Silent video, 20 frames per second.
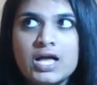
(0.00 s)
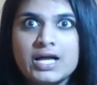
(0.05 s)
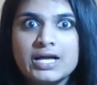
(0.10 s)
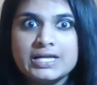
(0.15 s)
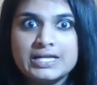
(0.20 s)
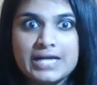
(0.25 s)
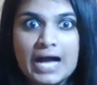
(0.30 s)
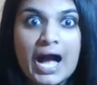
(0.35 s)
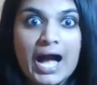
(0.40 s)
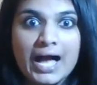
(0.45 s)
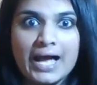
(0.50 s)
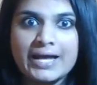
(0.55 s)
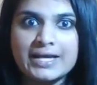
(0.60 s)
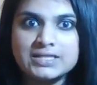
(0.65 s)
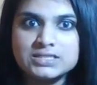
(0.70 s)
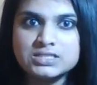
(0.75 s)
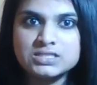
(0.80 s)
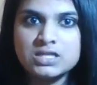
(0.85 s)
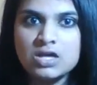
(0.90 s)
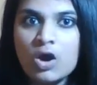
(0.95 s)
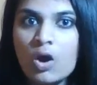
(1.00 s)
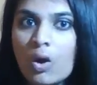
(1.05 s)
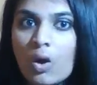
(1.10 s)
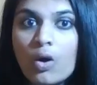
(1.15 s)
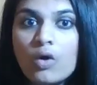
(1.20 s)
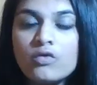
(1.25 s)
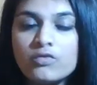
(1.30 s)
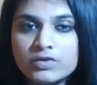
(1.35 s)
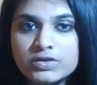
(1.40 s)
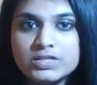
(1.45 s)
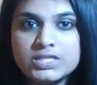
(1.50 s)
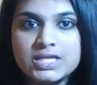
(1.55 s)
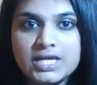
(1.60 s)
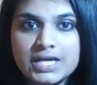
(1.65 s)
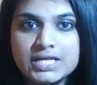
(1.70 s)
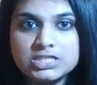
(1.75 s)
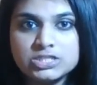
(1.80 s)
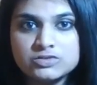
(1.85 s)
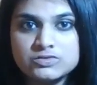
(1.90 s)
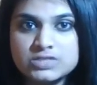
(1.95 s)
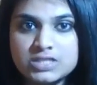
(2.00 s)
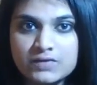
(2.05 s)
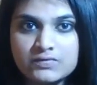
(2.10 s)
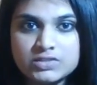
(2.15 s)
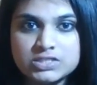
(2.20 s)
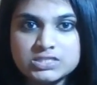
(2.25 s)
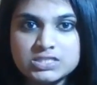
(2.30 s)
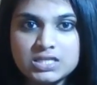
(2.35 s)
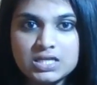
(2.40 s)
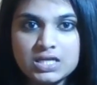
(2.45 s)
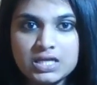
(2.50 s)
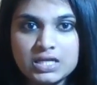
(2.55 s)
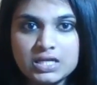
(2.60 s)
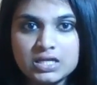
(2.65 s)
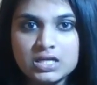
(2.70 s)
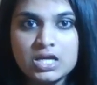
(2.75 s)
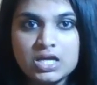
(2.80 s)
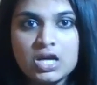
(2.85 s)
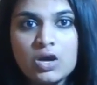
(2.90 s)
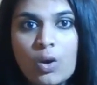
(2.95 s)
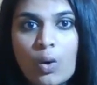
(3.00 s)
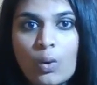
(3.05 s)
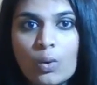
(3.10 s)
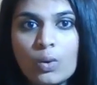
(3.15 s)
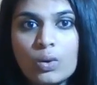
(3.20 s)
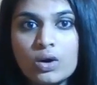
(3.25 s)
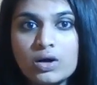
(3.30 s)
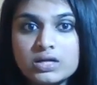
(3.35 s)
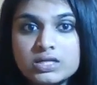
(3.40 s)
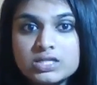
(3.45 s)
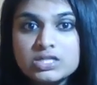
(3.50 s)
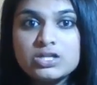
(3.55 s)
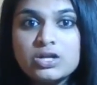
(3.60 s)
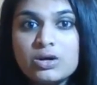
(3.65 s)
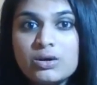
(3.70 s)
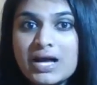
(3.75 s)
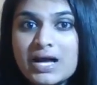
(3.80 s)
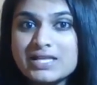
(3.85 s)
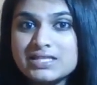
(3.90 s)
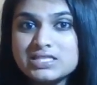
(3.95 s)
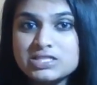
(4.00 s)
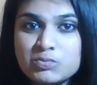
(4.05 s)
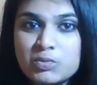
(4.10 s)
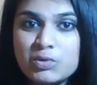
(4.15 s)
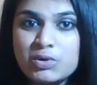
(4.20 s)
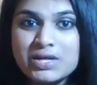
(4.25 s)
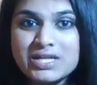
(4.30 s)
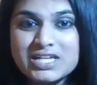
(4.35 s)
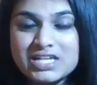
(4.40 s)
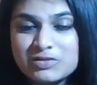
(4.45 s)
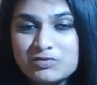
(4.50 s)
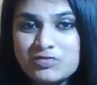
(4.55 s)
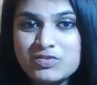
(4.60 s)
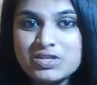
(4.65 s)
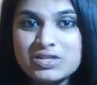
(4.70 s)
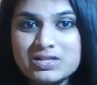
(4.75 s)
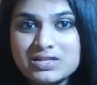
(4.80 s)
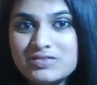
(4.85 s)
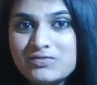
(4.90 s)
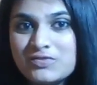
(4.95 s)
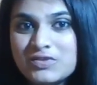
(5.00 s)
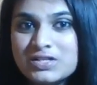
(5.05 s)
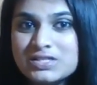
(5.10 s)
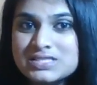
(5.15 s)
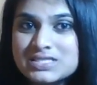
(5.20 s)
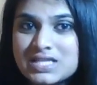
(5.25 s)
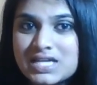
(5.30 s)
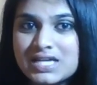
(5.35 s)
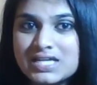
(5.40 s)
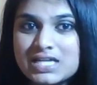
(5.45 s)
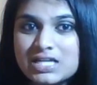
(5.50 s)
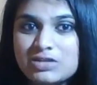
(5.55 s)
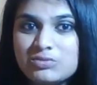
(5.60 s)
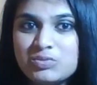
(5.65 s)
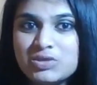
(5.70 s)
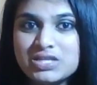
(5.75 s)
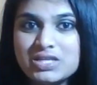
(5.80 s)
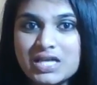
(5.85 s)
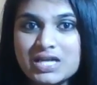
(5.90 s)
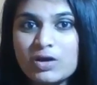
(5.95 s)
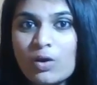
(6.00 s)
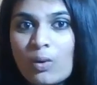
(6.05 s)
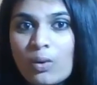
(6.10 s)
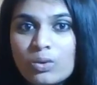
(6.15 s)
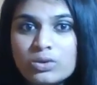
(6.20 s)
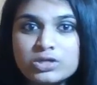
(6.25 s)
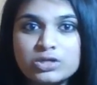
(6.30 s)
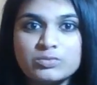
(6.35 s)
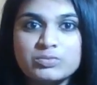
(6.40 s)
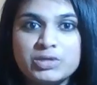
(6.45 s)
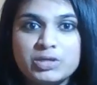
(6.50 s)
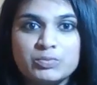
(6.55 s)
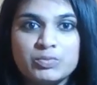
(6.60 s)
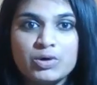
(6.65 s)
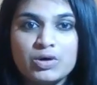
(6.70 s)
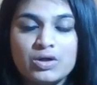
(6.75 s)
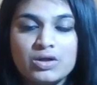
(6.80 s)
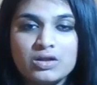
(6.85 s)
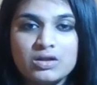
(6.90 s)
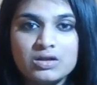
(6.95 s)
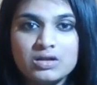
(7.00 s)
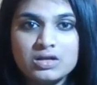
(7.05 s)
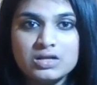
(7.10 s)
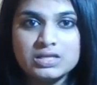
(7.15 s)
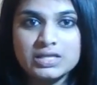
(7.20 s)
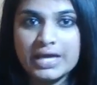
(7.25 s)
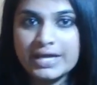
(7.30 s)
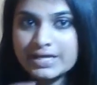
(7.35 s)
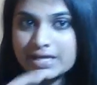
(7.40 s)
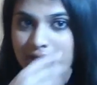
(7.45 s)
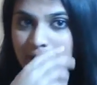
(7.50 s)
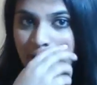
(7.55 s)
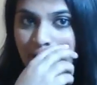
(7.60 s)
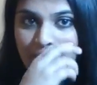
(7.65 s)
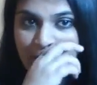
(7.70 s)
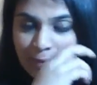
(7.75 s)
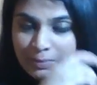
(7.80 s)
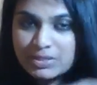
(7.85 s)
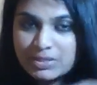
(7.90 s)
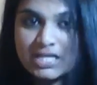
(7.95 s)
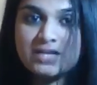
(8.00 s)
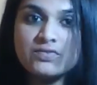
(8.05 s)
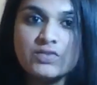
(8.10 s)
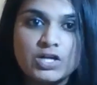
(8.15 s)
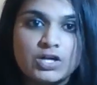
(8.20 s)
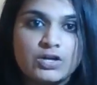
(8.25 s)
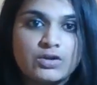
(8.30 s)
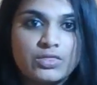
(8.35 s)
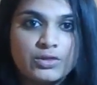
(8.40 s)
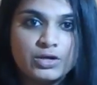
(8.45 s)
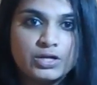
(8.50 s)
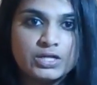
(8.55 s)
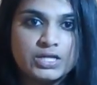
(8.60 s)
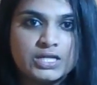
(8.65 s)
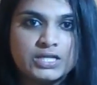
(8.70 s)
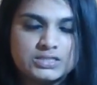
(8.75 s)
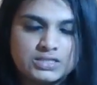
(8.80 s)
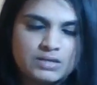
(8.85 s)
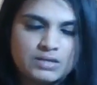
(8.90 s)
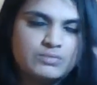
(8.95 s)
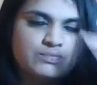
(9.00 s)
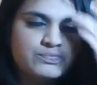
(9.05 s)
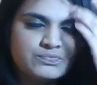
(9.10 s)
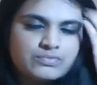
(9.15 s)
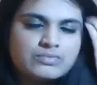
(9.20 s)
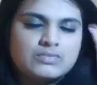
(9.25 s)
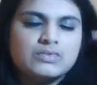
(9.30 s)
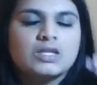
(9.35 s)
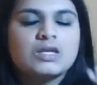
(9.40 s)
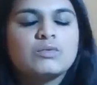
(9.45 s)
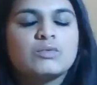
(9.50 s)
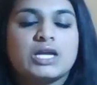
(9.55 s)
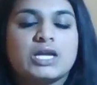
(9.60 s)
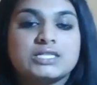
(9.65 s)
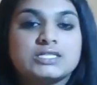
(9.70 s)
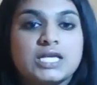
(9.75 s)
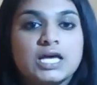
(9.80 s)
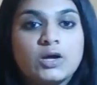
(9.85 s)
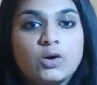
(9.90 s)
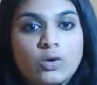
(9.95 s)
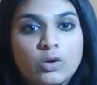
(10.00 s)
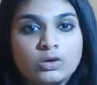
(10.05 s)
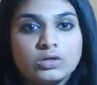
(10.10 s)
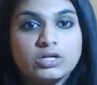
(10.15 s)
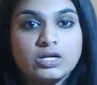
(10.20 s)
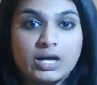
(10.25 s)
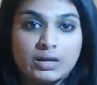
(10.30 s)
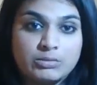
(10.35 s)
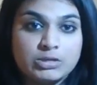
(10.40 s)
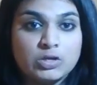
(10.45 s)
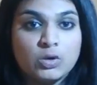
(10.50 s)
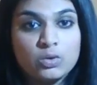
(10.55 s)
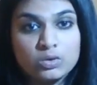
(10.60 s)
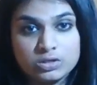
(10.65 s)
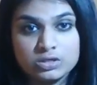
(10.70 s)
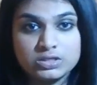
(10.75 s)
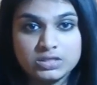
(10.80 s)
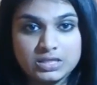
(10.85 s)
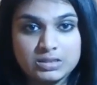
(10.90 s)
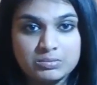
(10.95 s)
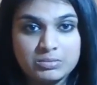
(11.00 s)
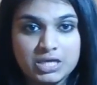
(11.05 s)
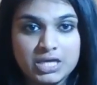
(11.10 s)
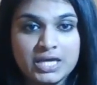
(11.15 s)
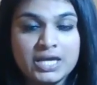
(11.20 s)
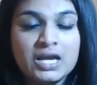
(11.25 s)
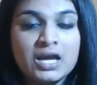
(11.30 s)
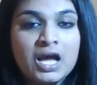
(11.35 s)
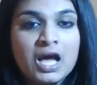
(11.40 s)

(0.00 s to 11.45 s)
guys over the age of 17, or, at this point, it feels like it'd be older people, maybe in their 30s. When I say older, I mean older than me.